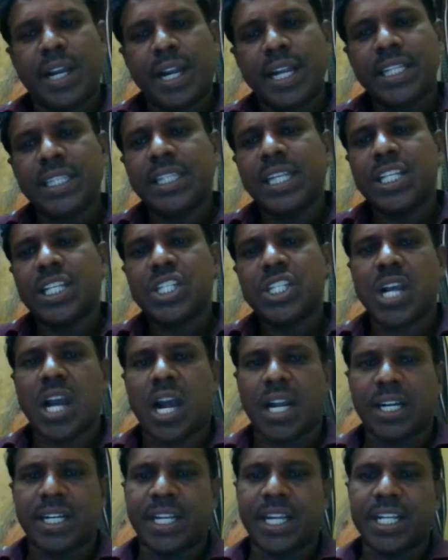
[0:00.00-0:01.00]
in this
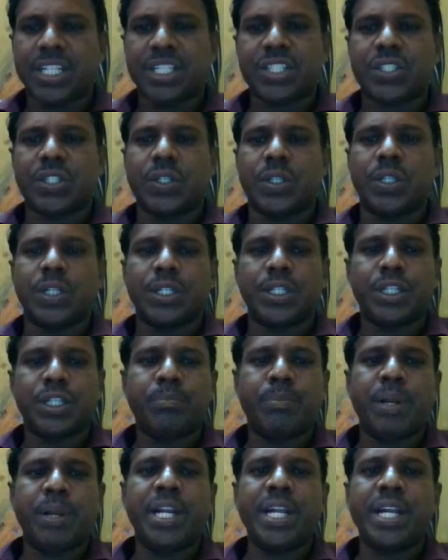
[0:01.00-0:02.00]
context,
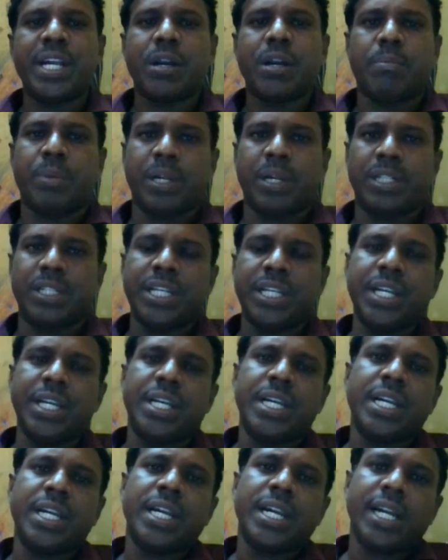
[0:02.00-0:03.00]
depending upon the
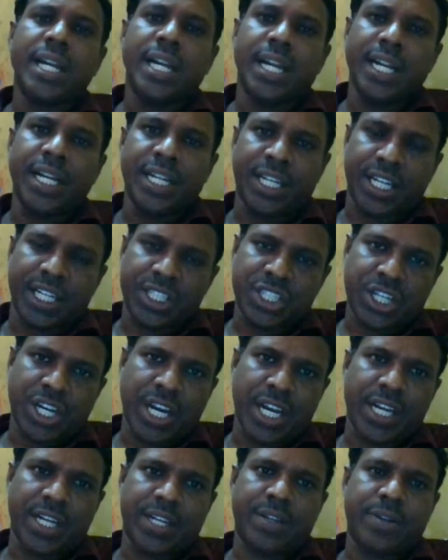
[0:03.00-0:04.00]
interest
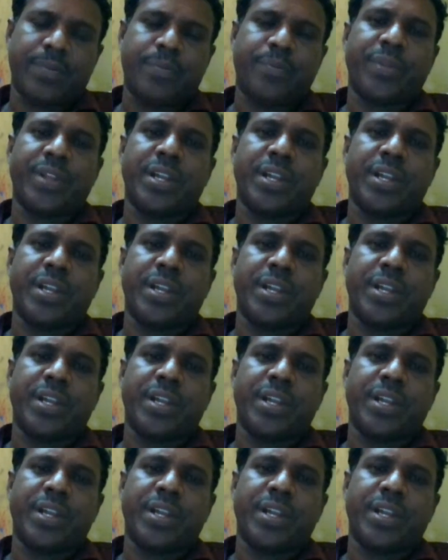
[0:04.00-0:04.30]
rate,